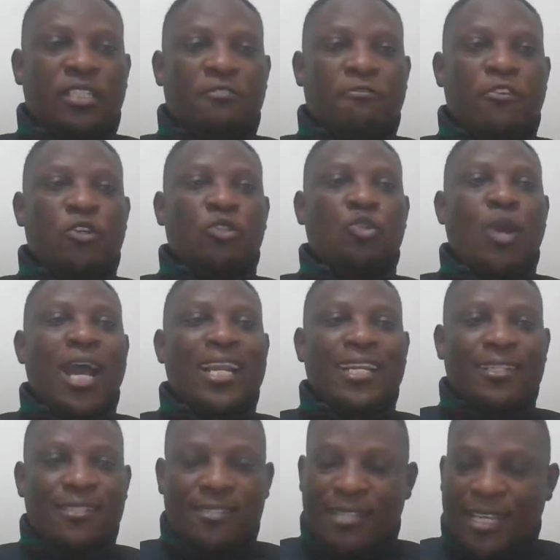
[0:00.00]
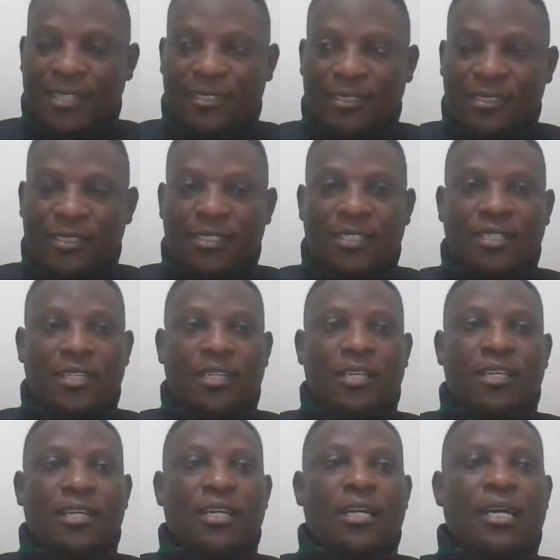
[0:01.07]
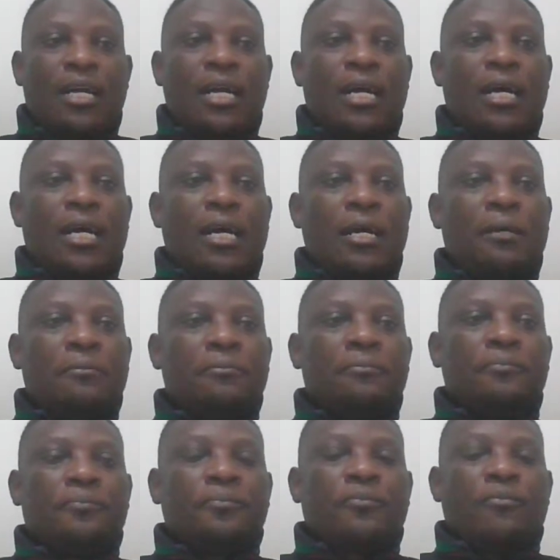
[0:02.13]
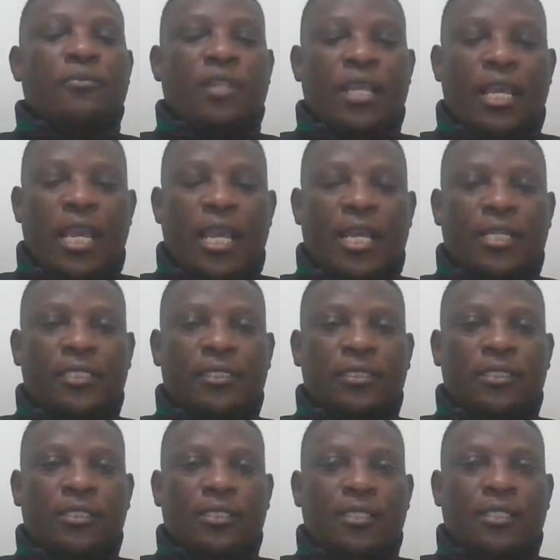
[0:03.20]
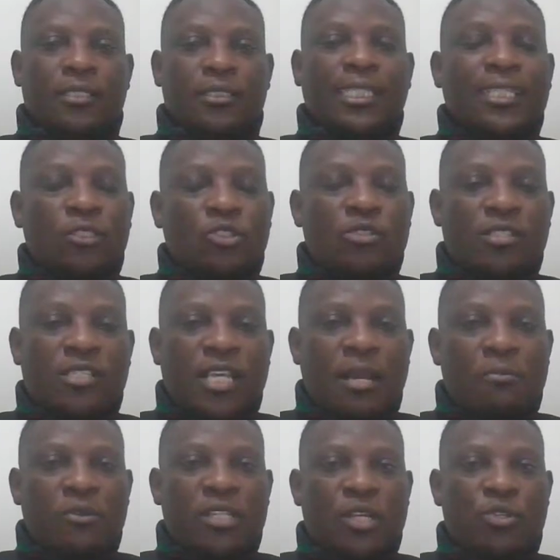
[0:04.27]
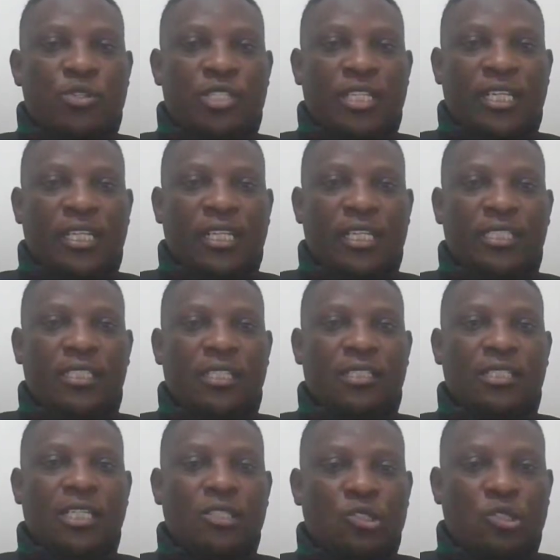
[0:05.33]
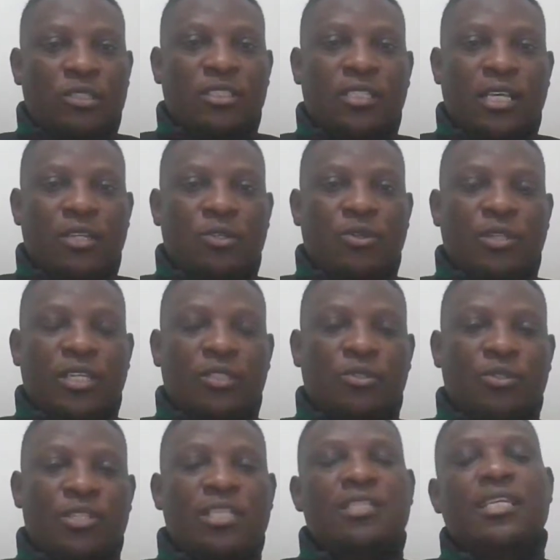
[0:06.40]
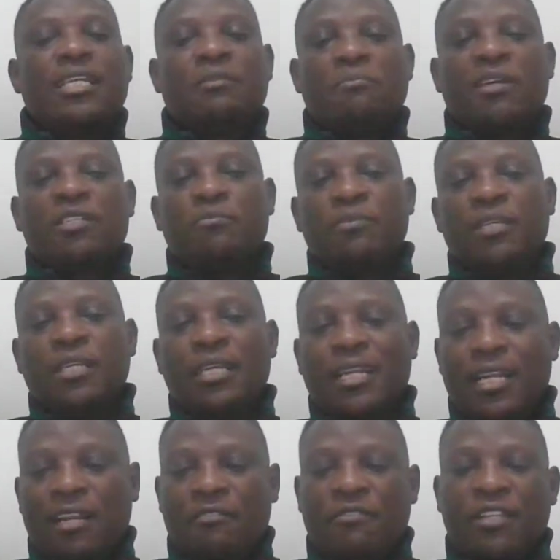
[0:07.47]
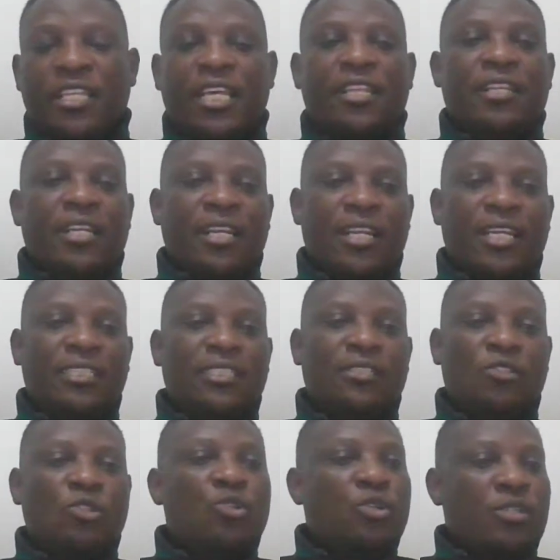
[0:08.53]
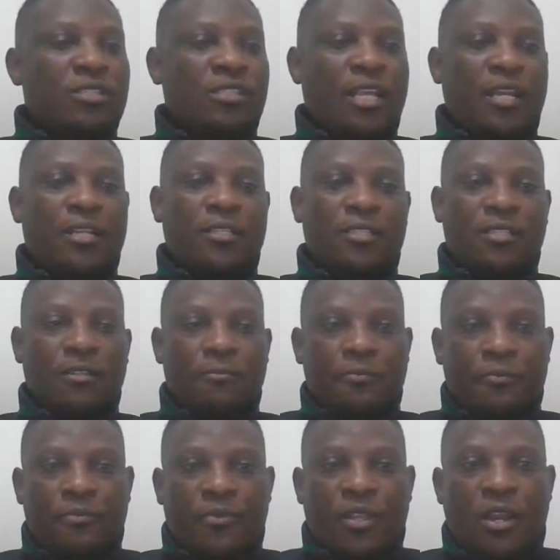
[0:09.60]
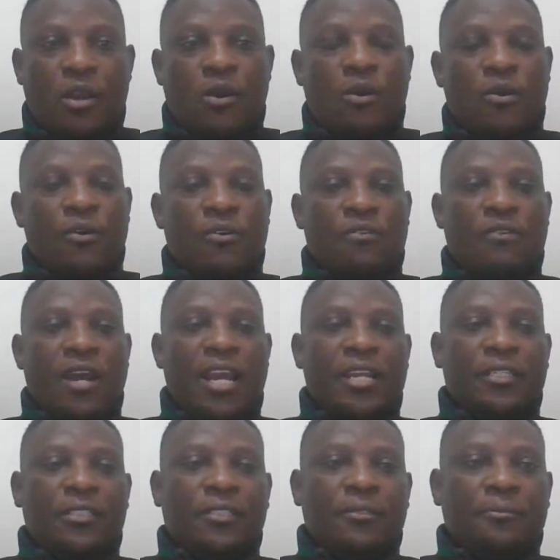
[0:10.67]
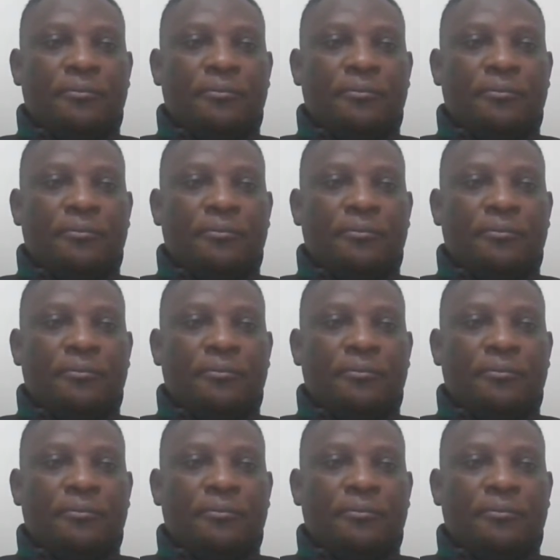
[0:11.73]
for you to understand, um, and just don't say, I'm going to use regression. Just don't say you're going to do this. It must be relevant and related to your studies. All right.